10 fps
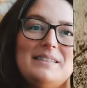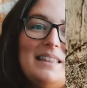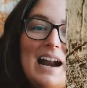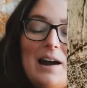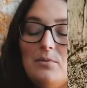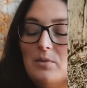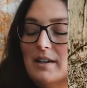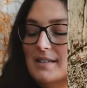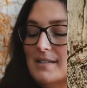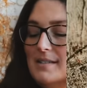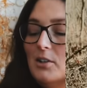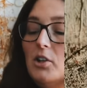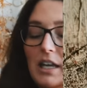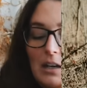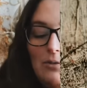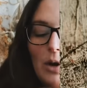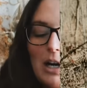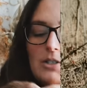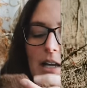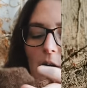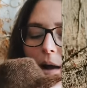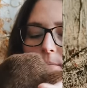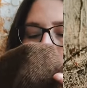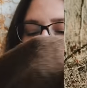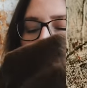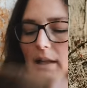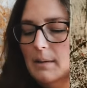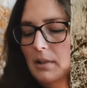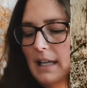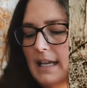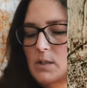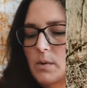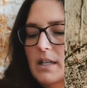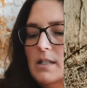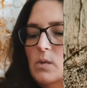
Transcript: that I was looking for. So I'm really pleased with this